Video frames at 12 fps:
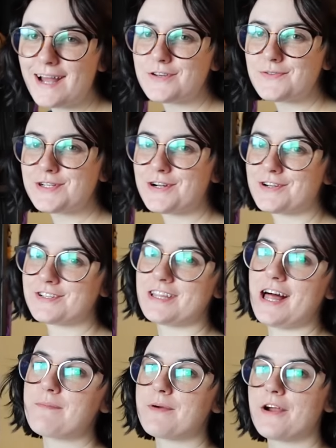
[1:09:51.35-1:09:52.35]
had to return to the
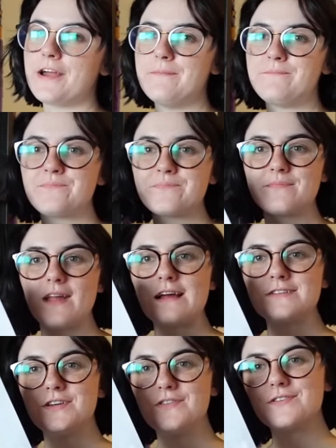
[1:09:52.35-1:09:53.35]
library,
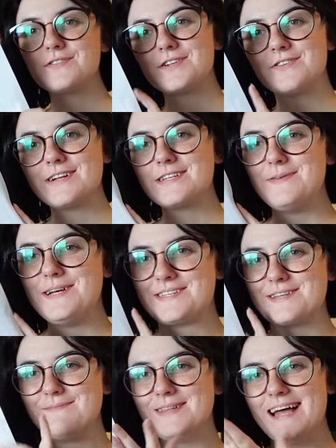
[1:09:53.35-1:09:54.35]
so those are going to be
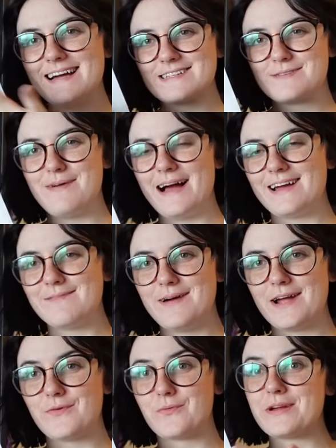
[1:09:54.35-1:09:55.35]
symbolized by
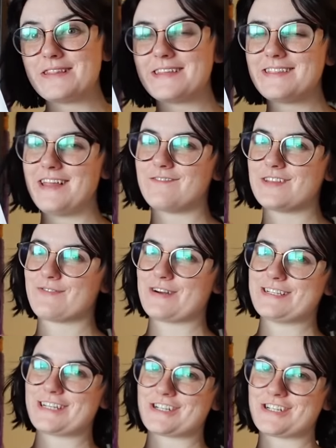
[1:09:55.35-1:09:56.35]
my really lovely
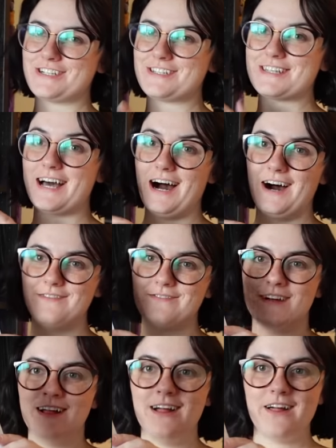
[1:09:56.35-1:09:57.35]
renditions of
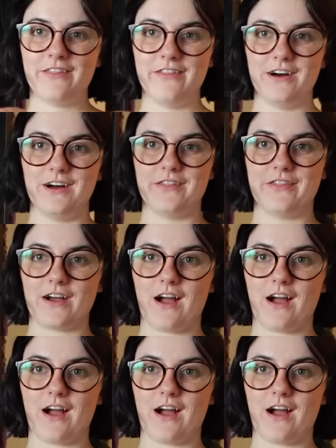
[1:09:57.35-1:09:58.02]
the, the